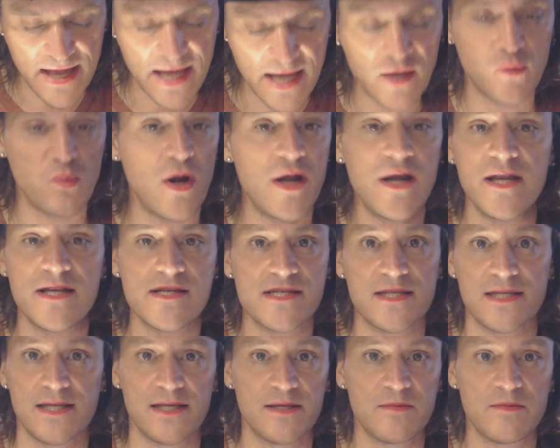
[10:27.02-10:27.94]
back running
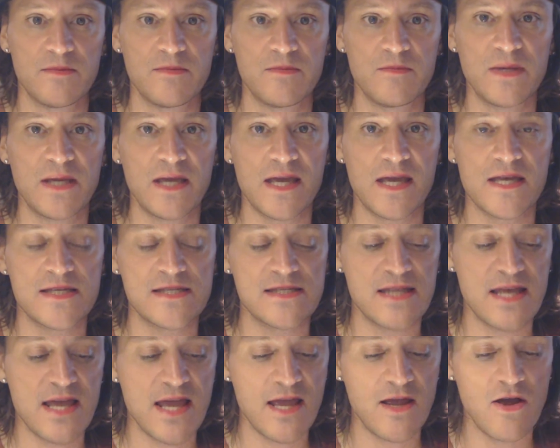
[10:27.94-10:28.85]
to them
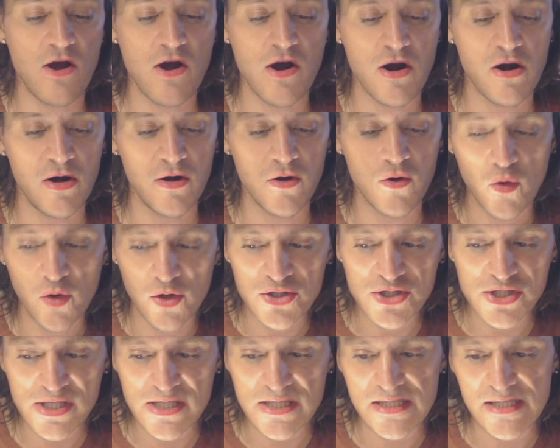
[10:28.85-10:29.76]
because they are
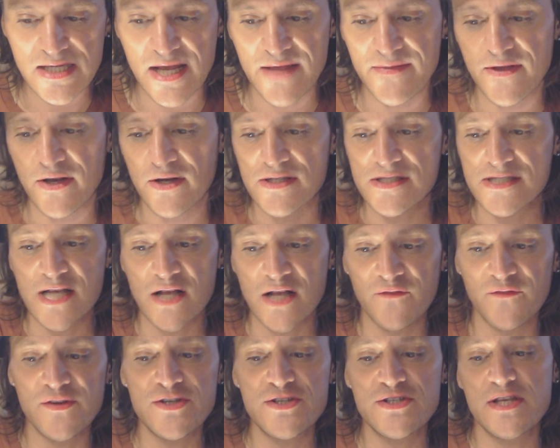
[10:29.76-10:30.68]
gorgeous and they are
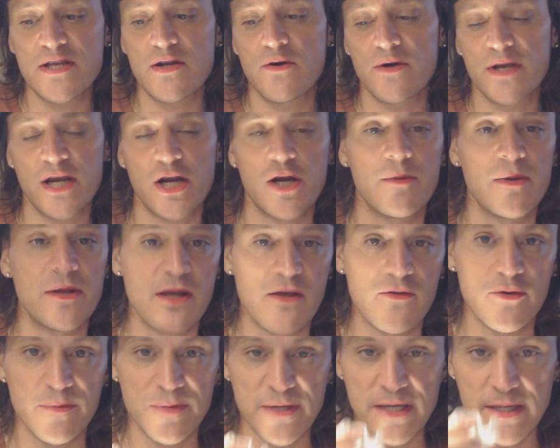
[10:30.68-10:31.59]
selfish, they don't care about
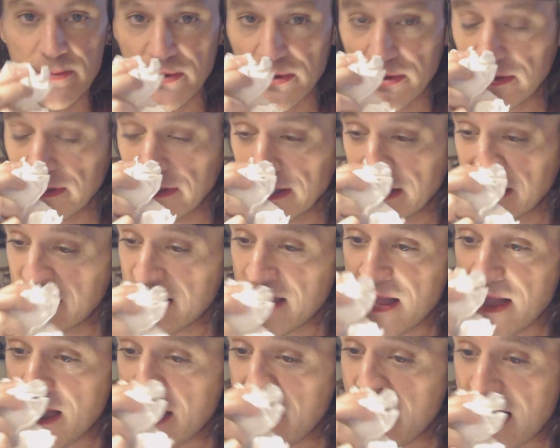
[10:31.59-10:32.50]
other people,
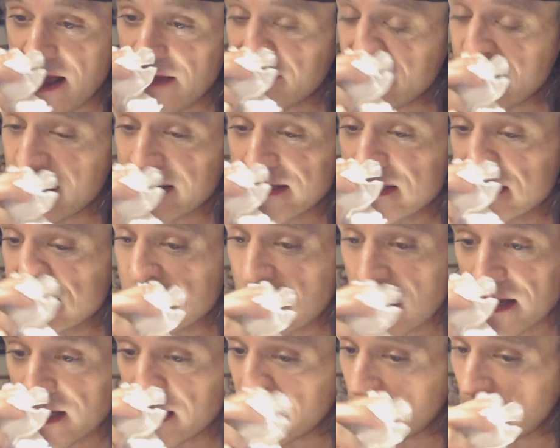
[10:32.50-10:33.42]
and that does
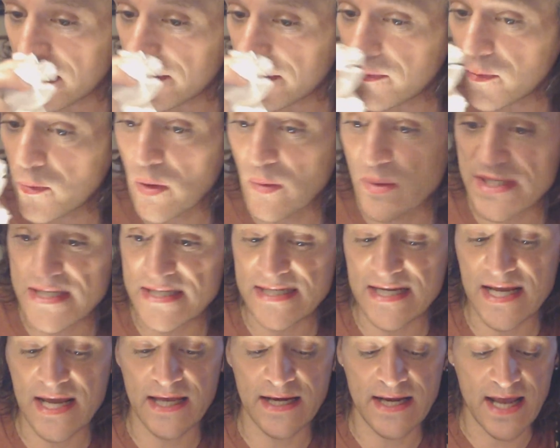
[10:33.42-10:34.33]
not help where we
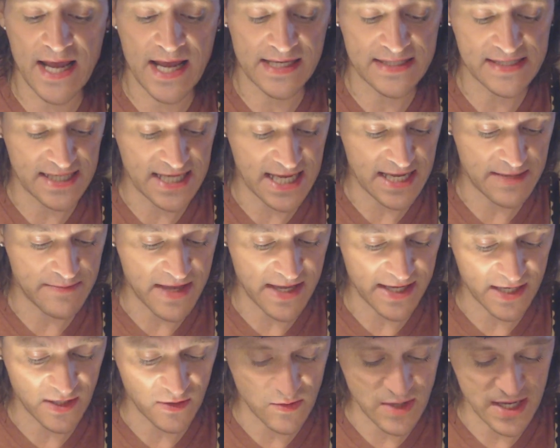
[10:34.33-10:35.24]
stand as a gay
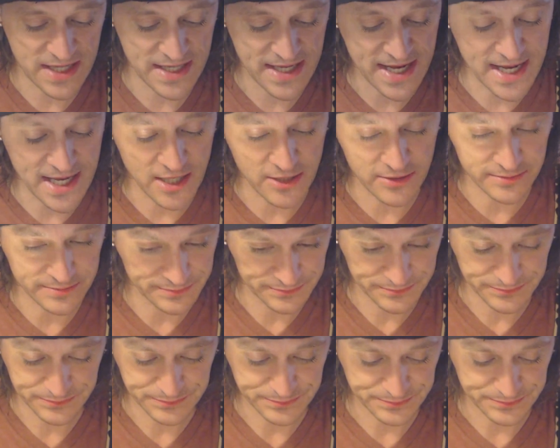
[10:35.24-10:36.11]
mecca right now.